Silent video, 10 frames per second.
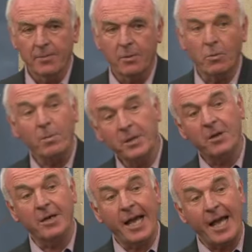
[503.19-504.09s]
But what we
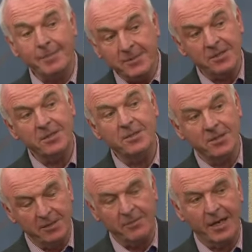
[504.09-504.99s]
got
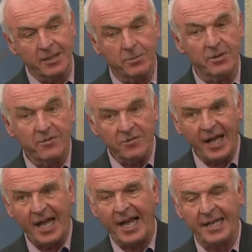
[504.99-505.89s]
absolutely right were the
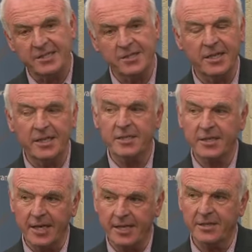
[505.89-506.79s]
flags to
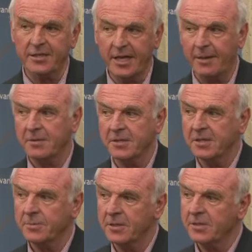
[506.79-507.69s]
indicate that that was
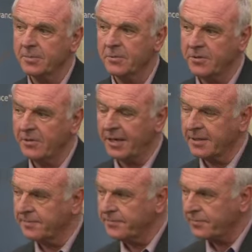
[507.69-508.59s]
his principal threat.